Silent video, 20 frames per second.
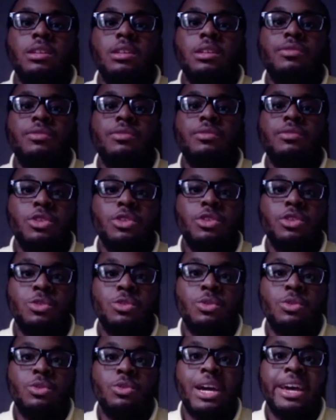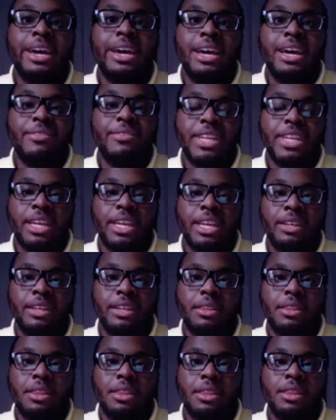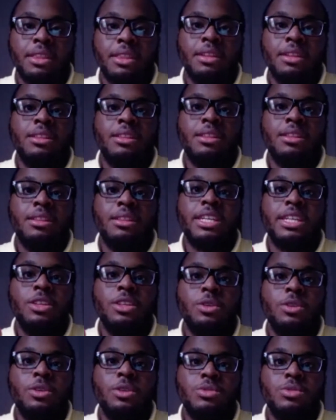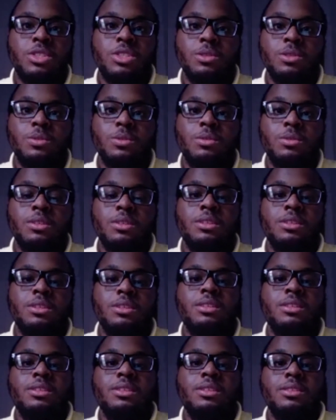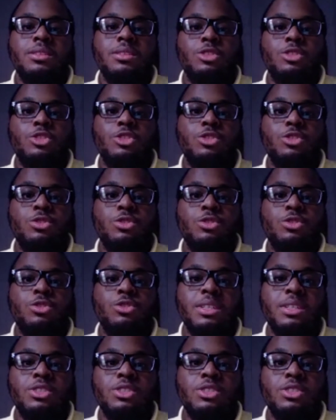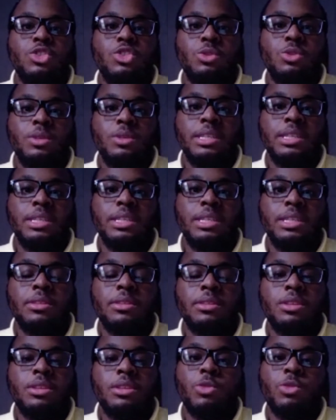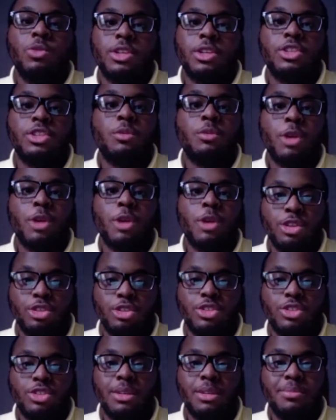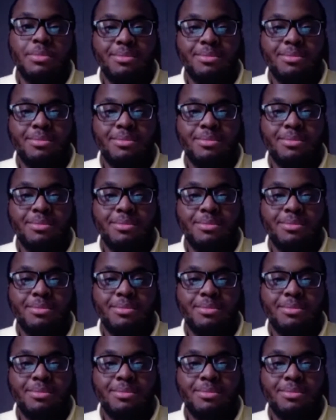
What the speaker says: of you advocates, like you two, you've been doing excellent work in your partnership.